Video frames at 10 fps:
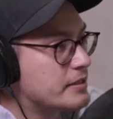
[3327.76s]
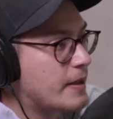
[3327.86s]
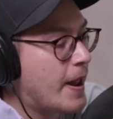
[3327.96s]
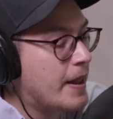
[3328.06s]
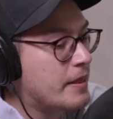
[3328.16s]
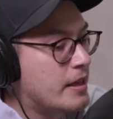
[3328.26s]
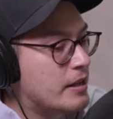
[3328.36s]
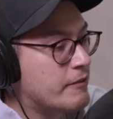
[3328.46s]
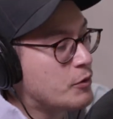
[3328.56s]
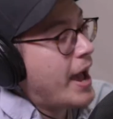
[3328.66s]
And then
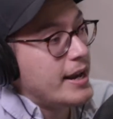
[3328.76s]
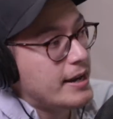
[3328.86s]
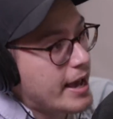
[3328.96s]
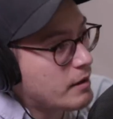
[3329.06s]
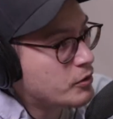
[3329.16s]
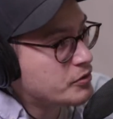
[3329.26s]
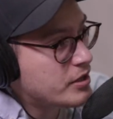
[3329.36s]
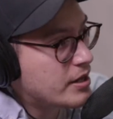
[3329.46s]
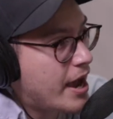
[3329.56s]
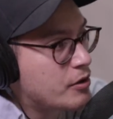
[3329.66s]
if you add an Atomos,
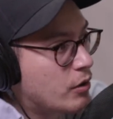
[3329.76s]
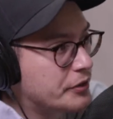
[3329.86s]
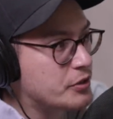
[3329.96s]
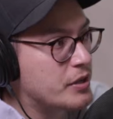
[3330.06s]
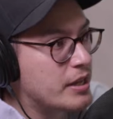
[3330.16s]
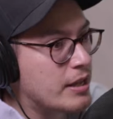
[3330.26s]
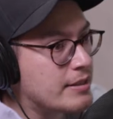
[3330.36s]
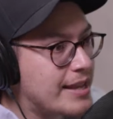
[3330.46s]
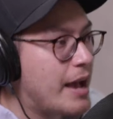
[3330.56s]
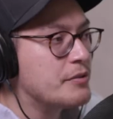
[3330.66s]
then now you also get a
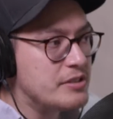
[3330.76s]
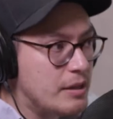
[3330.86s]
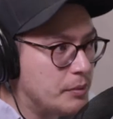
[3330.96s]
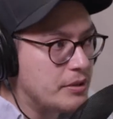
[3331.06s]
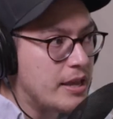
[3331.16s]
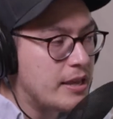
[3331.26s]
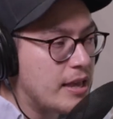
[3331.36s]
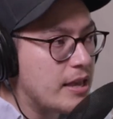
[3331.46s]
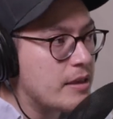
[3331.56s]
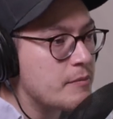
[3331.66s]
downsampled
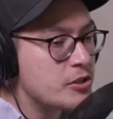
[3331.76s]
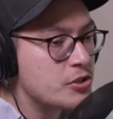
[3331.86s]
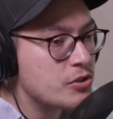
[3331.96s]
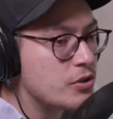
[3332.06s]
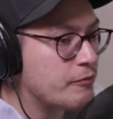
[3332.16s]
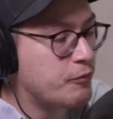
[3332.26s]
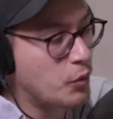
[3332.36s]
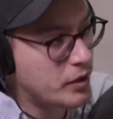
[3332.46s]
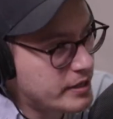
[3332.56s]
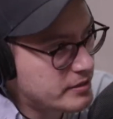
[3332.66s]
8K image. You get
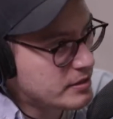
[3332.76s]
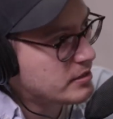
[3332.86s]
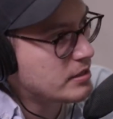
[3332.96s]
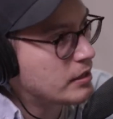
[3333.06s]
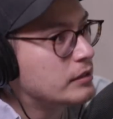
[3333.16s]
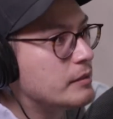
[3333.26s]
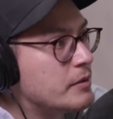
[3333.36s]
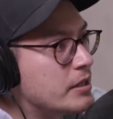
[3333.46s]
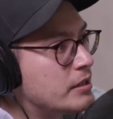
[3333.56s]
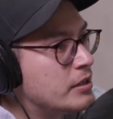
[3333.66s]
4K 60
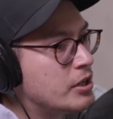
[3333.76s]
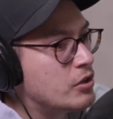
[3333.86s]
unlimited.